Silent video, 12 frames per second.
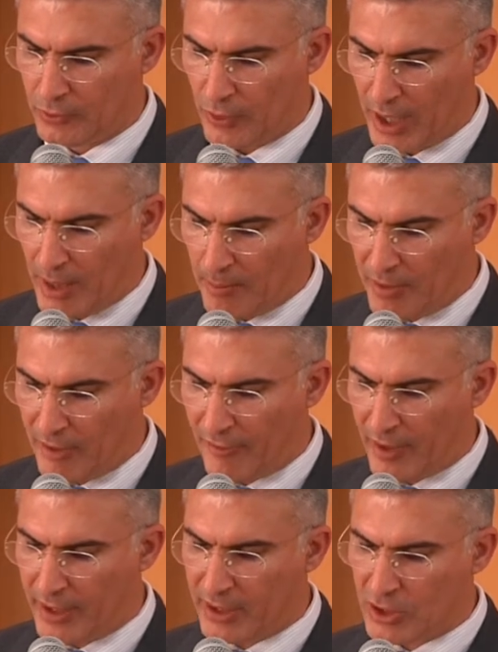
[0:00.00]
to
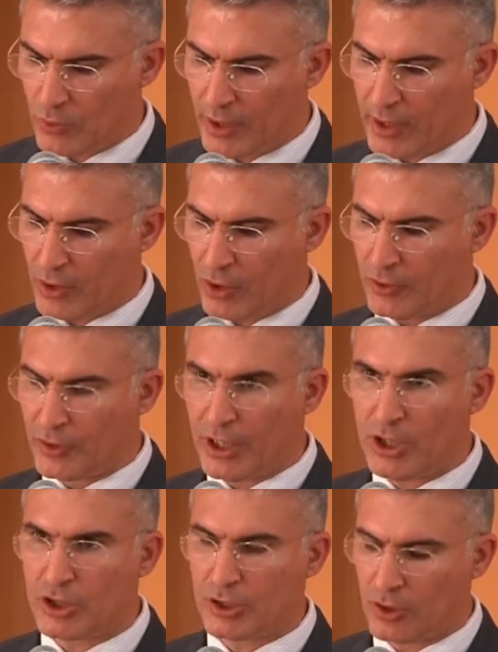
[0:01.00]
amplify its work on
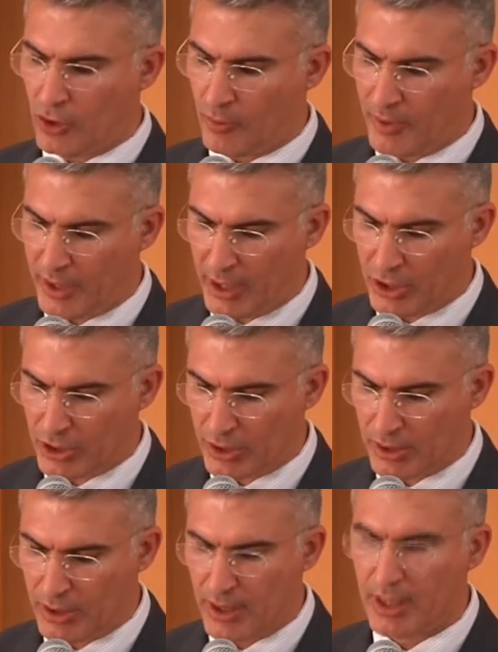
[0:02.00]
regional
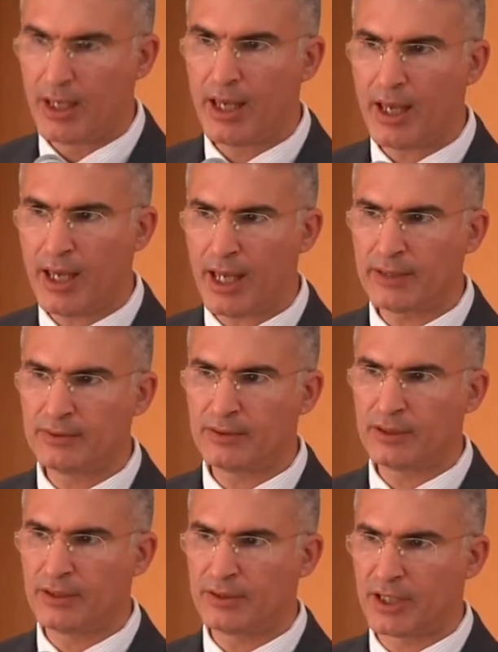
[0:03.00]
cooperation and
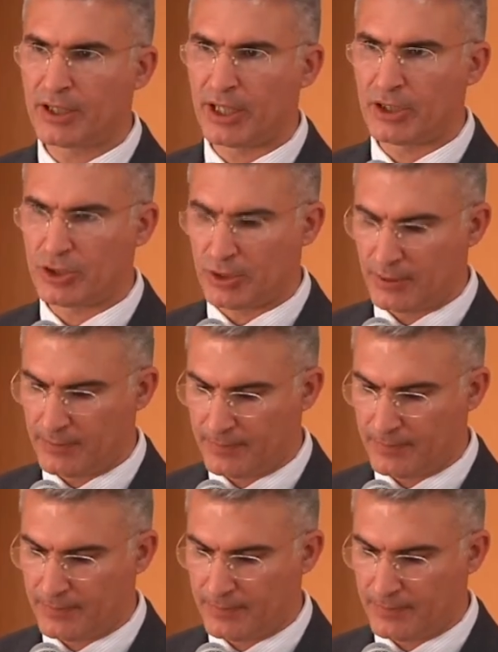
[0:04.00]
integration.